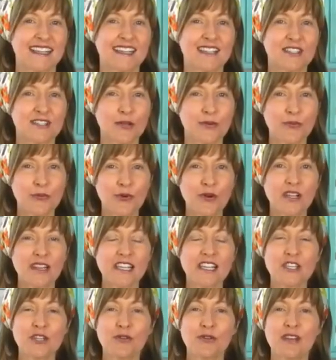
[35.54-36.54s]
Some
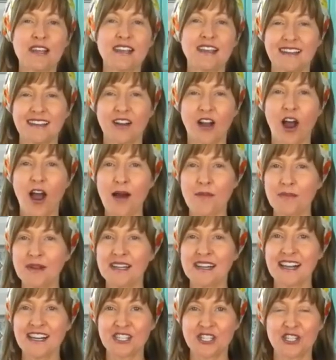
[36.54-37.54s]
really unique
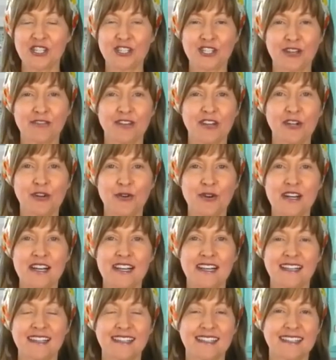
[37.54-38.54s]
combinations of
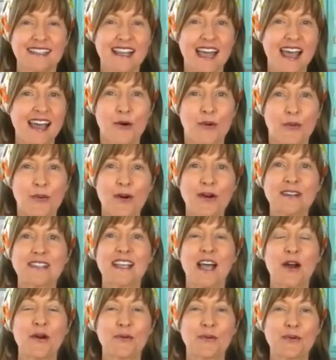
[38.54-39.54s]
ingredients that works
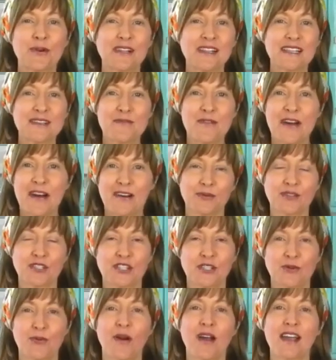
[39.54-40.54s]
out really well, which
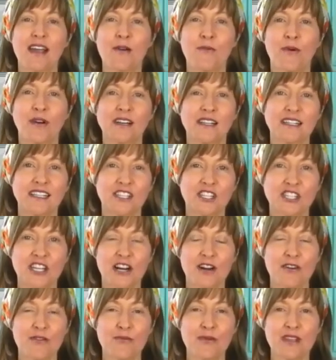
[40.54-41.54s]
is why I wanted to
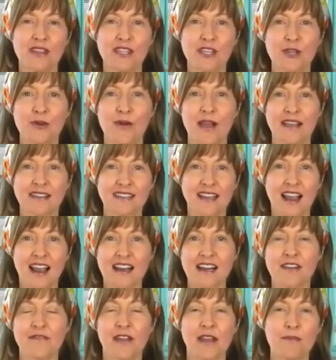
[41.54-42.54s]
share it with you as
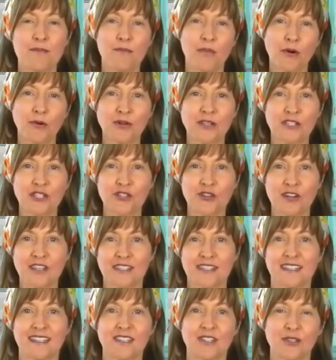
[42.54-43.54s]
kind of a bonus
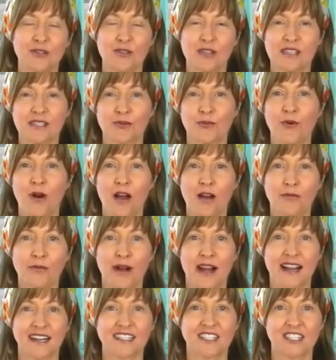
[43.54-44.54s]
dressing to this raw
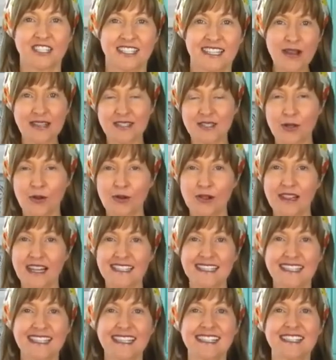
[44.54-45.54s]
ranch. So
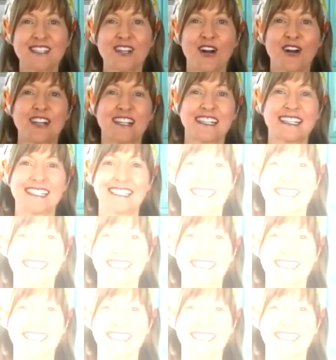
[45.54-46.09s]
let's get started.